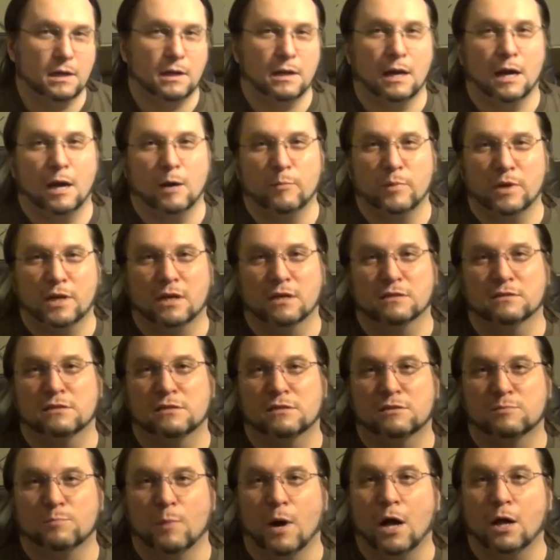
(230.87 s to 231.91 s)
Now, because
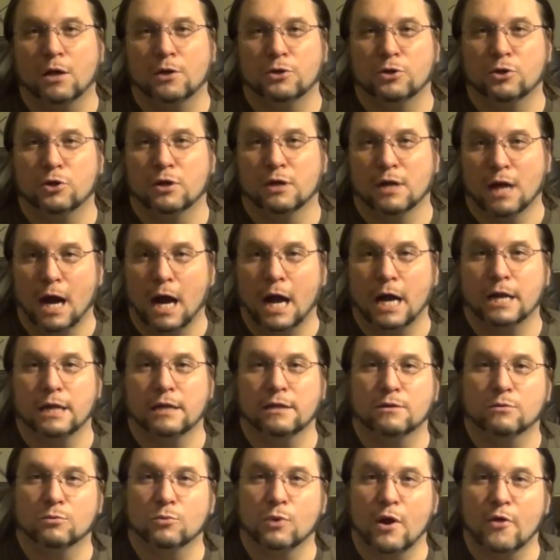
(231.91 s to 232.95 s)
it's small and you can hide
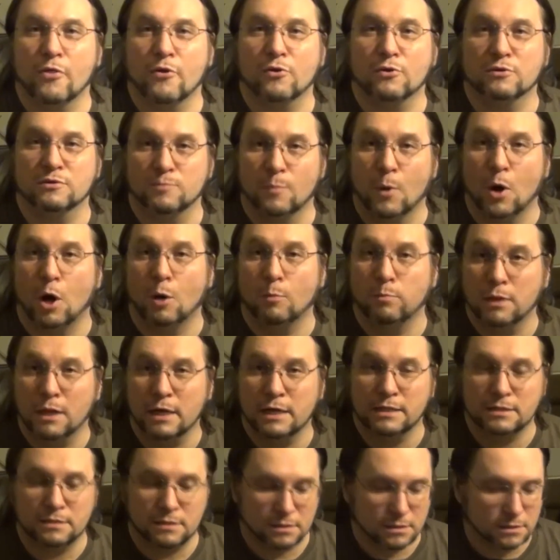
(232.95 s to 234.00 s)
it in rather small
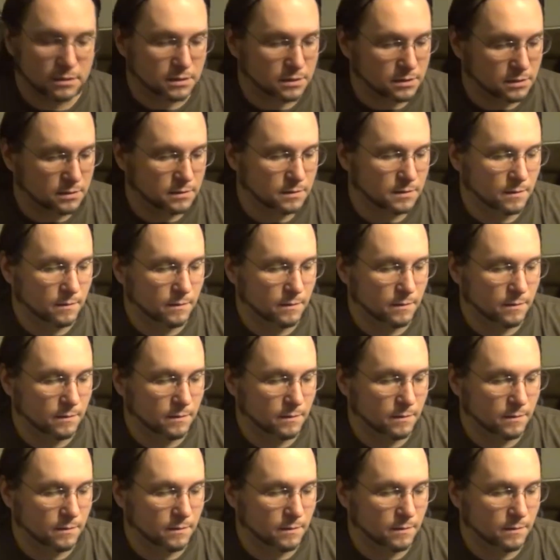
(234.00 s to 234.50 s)
places,